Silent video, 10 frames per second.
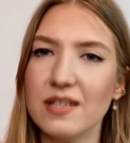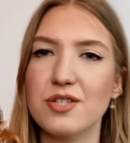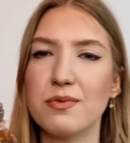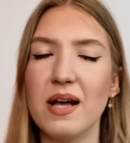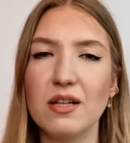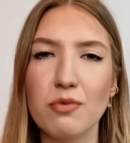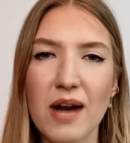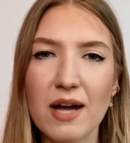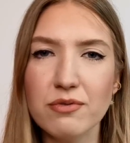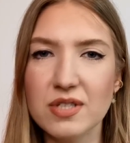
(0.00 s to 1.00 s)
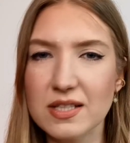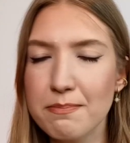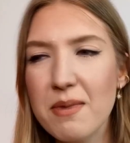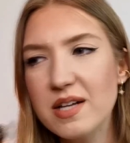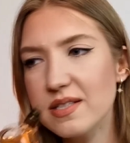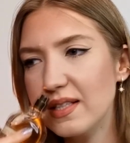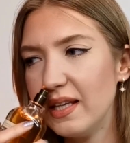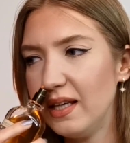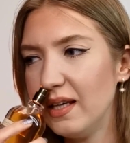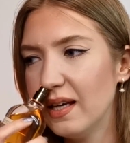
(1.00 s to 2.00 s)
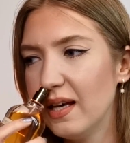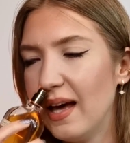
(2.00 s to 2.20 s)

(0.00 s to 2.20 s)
as well, rounded, musky,